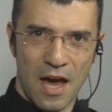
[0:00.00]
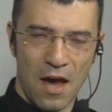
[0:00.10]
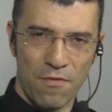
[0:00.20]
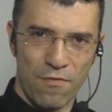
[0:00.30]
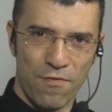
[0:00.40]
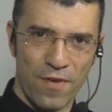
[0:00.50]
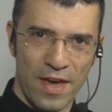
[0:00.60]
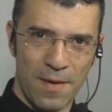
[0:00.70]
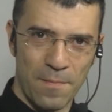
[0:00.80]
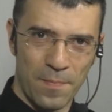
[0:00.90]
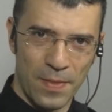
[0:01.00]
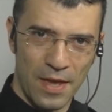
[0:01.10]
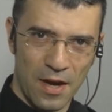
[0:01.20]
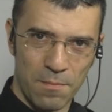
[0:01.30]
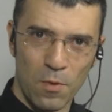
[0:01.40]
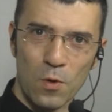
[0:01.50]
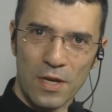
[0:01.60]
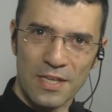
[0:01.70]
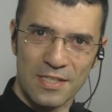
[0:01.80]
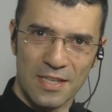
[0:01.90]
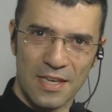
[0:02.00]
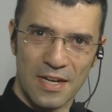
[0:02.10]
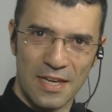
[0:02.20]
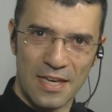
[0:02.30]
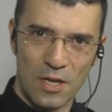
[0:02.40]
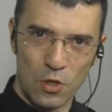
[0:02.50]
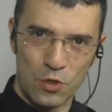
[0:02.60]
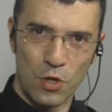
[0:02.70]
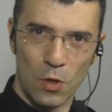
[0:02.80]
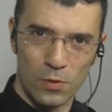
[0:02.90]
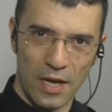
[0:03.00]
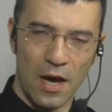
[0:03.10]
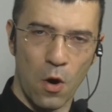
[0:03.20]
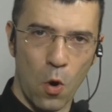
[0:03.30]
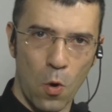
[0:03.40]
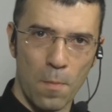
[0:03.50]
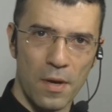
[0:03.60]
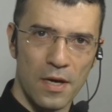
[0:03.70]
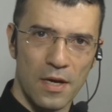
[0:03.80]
are more easily controlled at home,